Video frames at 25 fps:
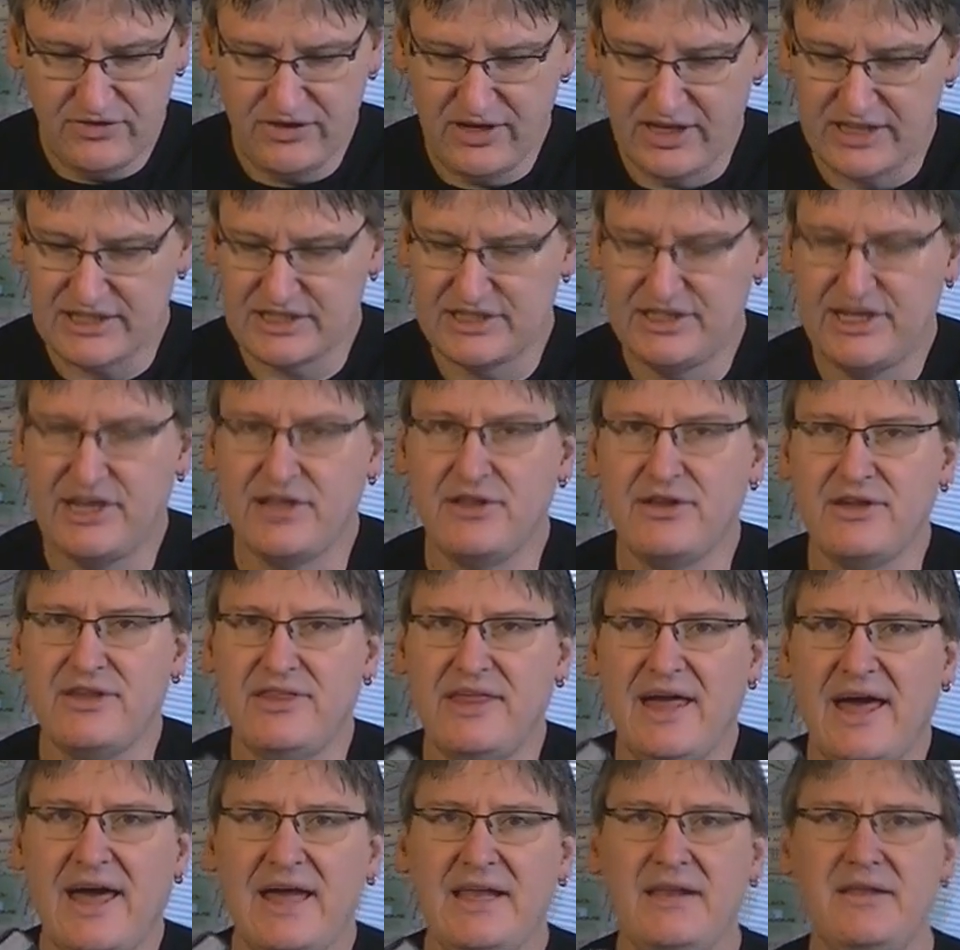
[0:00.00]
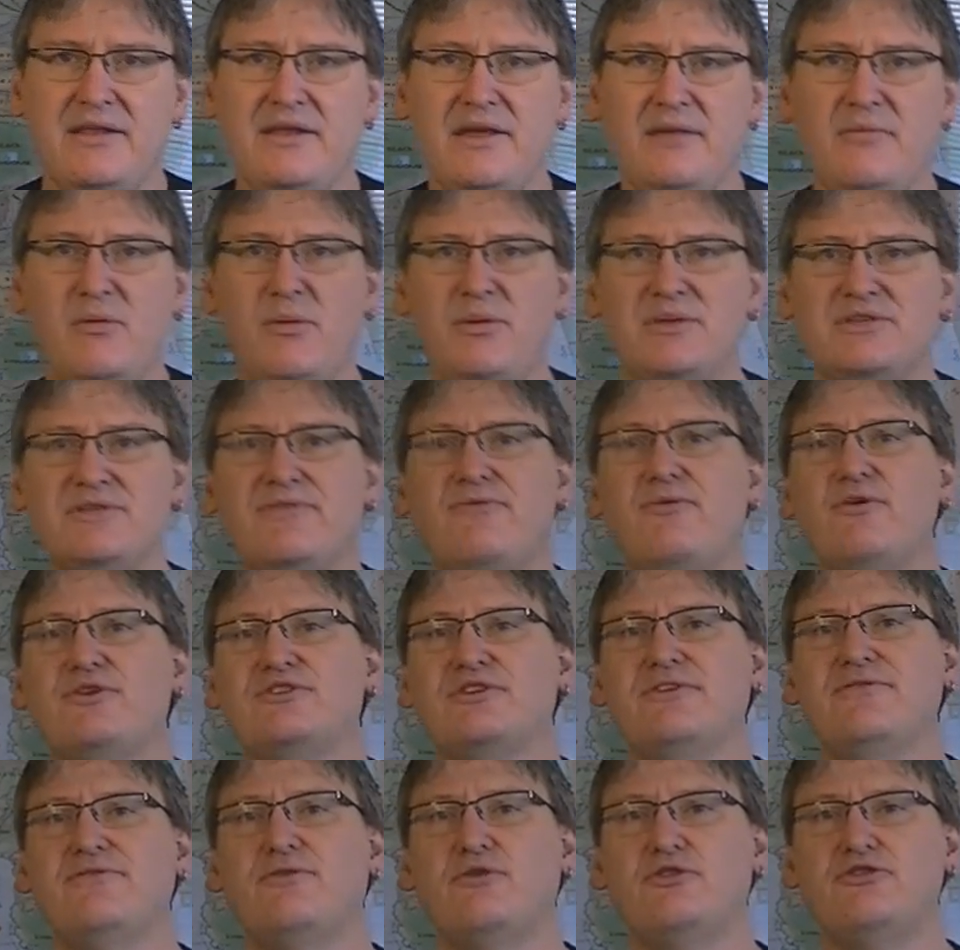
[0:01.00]
You guys can take a look at that, and maybe some
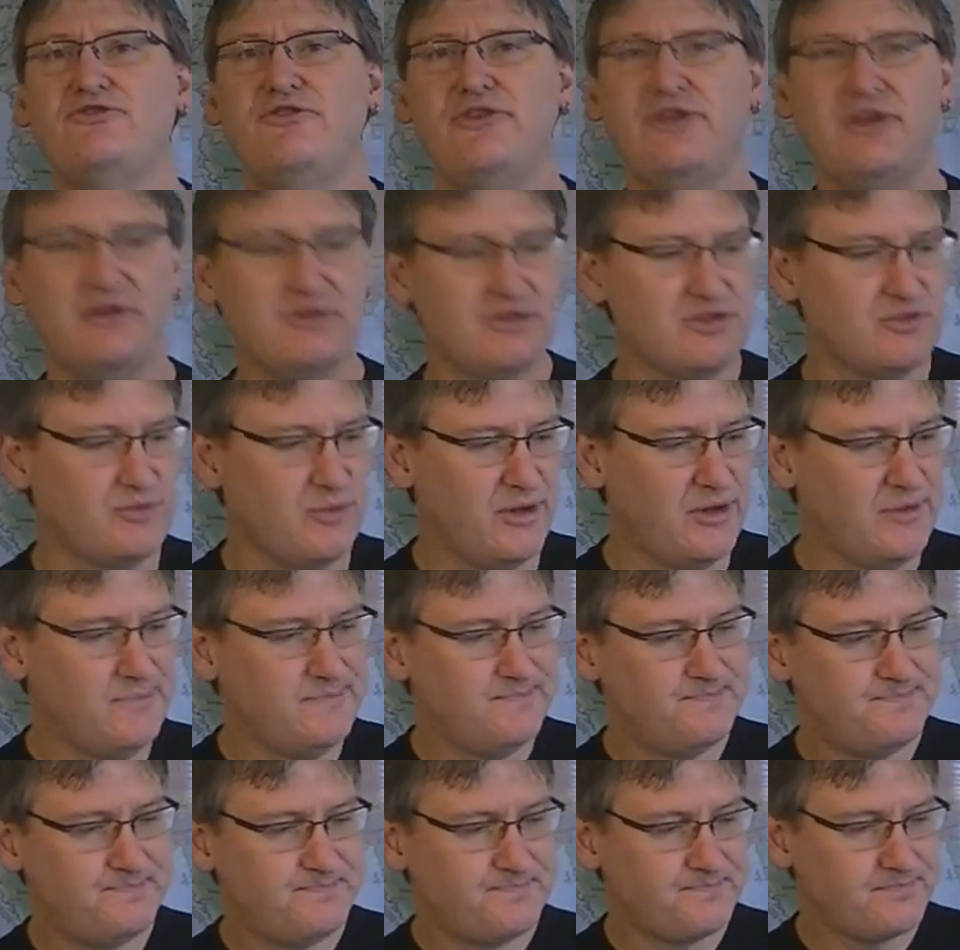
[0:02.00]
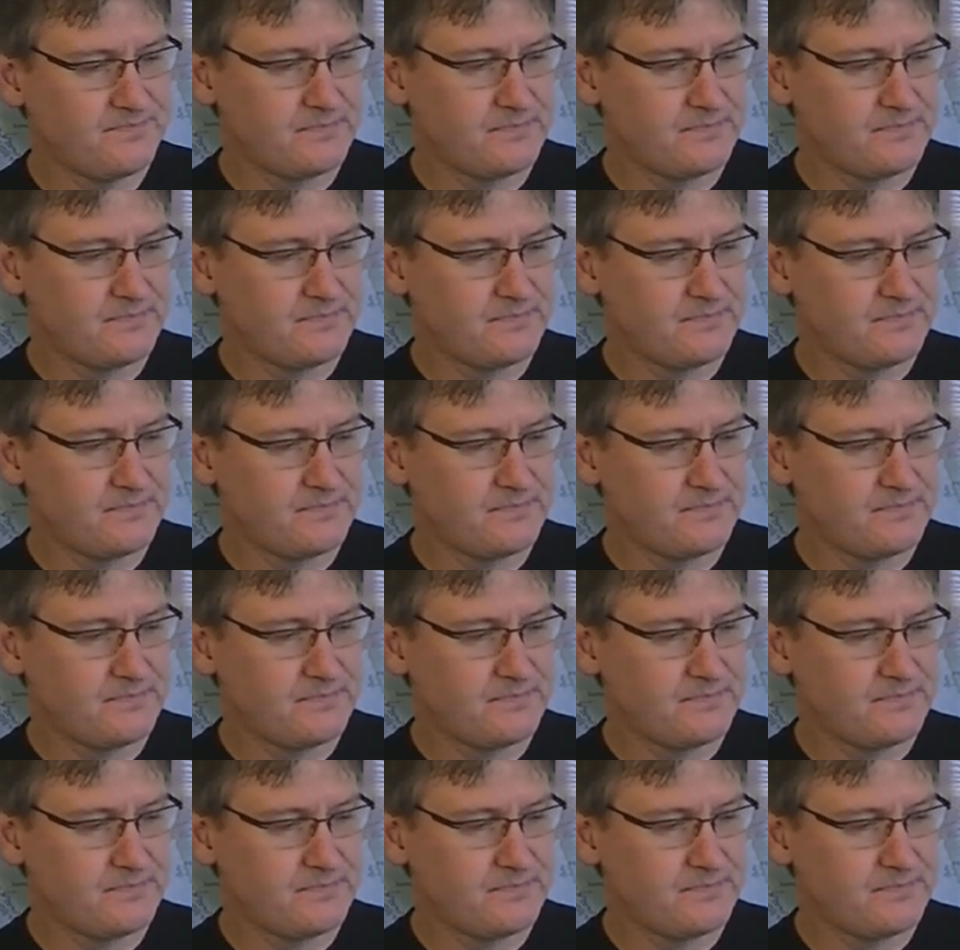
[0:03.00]
Force on Force videos as well.